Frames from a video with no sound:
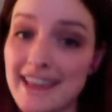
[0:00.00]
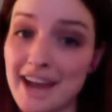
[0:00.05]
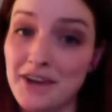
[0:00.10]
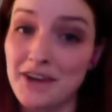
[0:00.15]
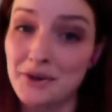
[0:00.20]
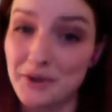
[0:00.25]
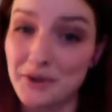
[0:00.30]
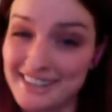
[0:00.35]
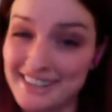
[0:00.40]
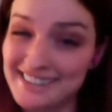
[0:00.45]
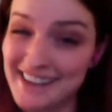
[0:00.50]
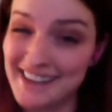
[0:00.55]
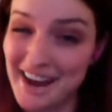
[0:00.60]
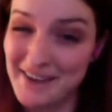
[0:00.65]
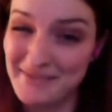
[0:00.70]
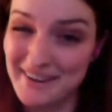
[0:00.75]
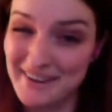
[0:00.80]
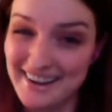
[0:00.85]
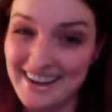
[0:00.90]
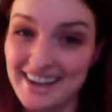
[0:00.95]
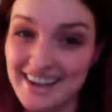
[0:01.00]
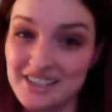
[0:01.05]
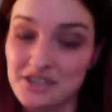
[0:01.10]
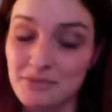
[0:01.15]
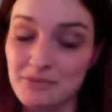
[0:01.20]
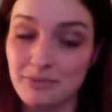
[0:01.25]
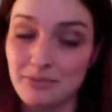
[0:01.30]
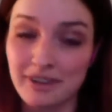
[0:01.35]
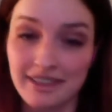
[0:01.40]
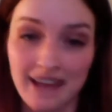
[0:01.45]
your assignment as you
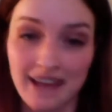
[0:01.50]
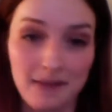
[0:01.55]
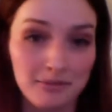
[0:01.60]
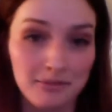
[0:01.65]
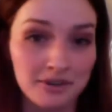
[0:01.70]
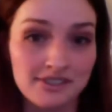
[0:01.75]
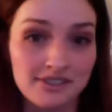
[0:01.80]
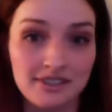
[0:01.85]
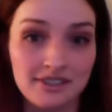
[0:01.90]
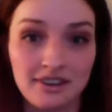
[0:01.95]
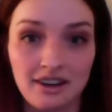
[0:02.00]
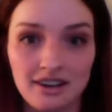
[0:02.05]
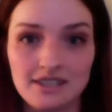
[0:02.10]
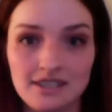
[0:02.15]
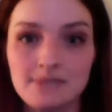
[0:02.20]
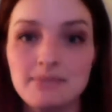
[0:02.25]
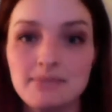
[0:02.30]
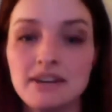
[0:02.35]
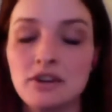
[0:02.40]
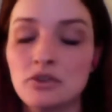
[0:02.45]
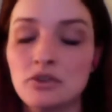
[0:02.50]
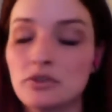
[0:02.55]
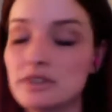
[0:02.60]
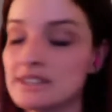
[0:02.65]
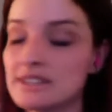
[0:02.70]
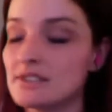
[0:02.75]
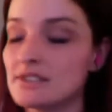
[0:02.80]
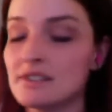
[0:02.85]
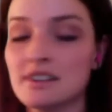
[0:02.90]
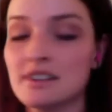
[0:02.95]
bring that person on to be
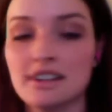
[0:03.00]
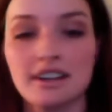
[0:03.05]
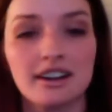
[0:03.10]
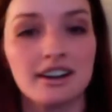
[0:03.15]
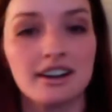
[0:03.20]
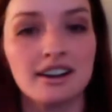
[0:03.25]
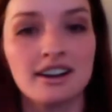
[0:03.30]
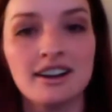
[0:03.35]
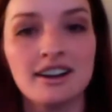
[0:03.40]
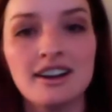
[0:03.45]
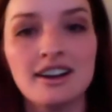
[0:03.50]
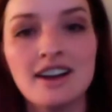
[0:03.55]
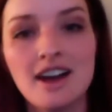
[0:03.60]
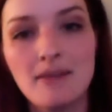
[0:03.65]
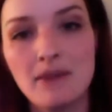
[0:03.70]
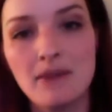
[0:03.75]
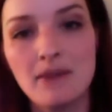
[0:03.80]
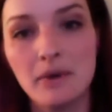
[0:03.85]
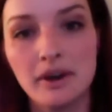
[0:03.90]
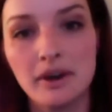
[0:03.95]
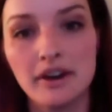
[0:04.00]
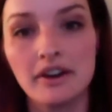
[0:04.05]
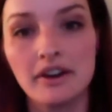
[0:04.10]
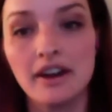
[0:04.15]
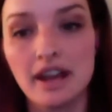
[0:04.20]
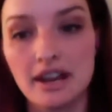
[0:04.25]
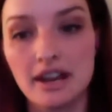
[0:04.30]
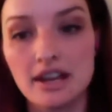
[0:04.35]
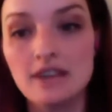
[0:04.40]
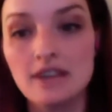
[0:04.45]
crystal clear about where you're
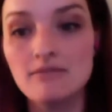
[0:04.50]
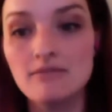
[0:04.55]
headed.